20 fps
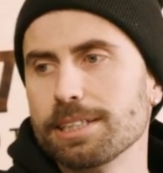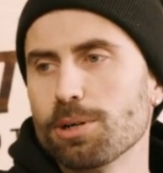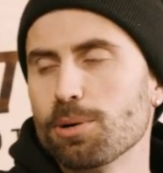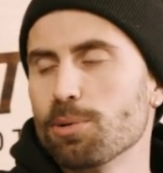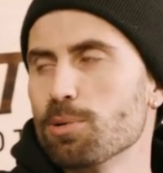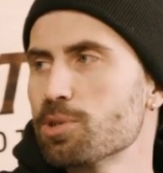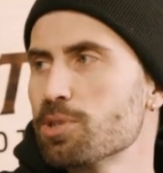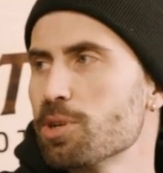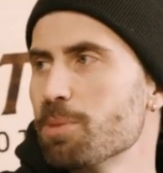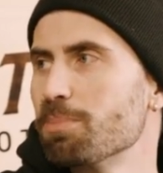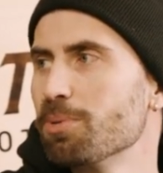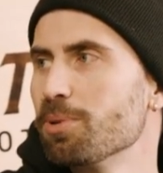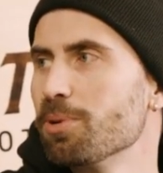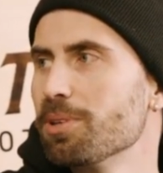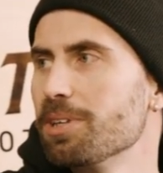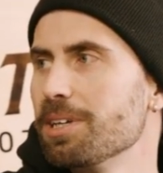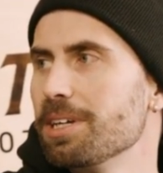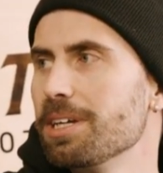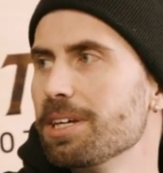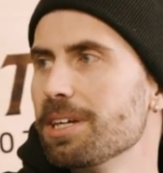also
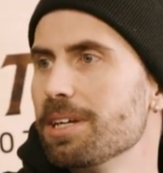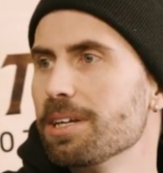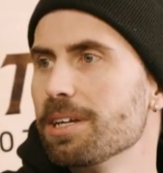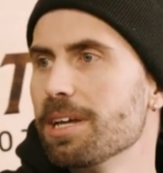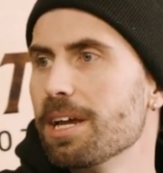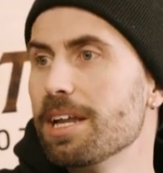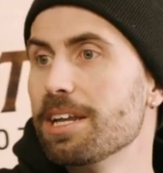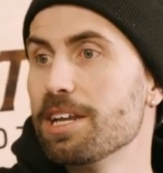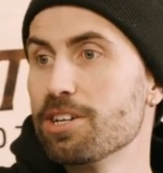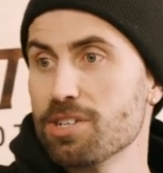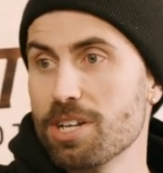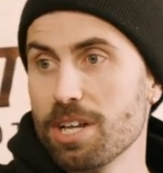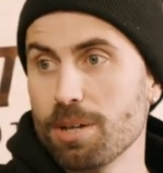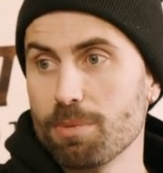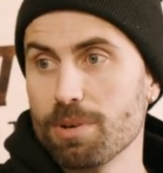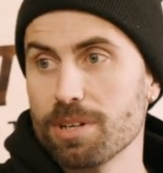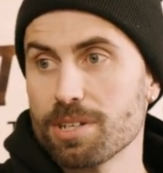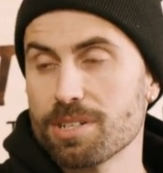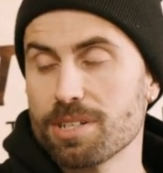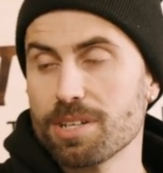brought initially it
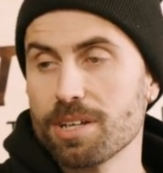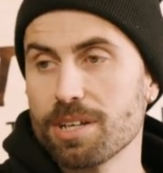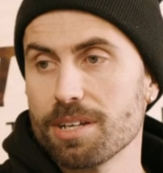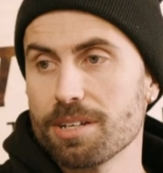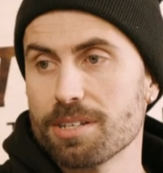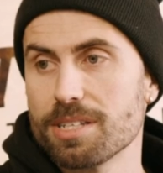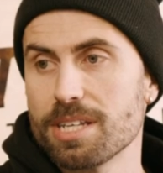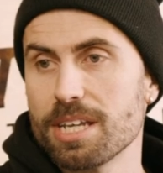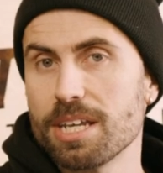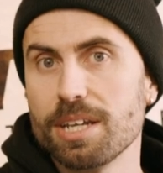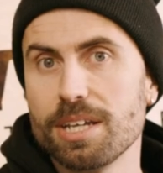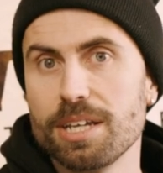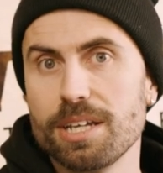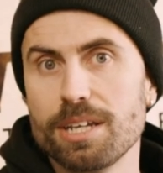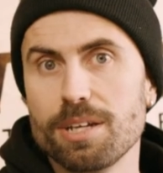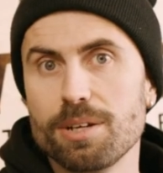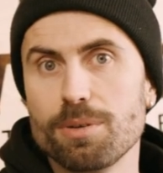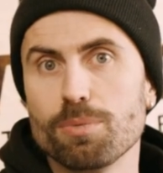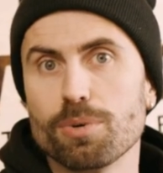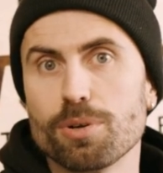was a
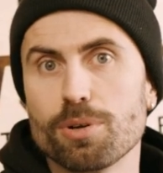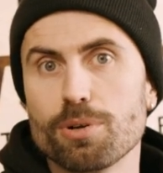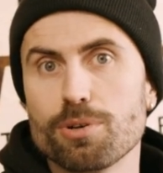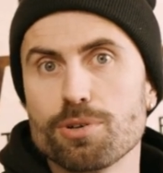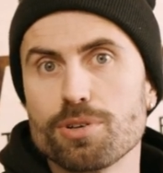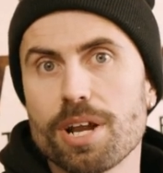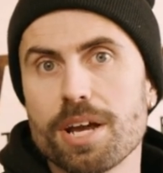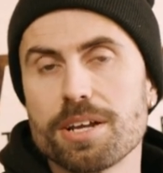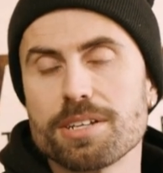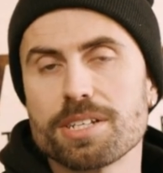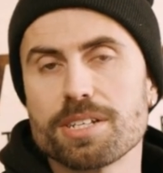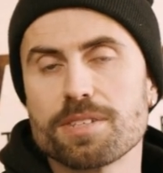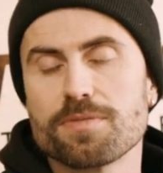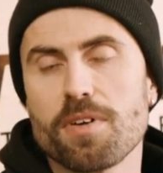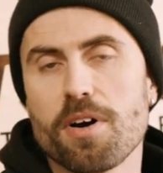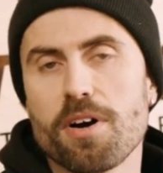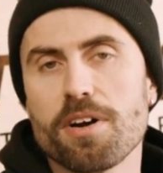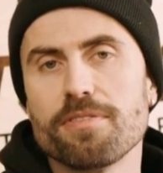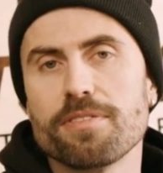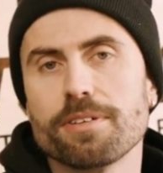T100
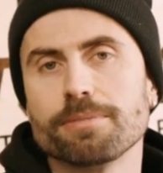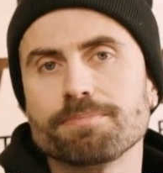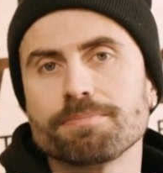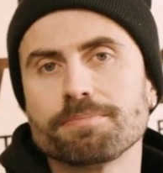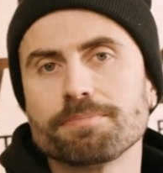865.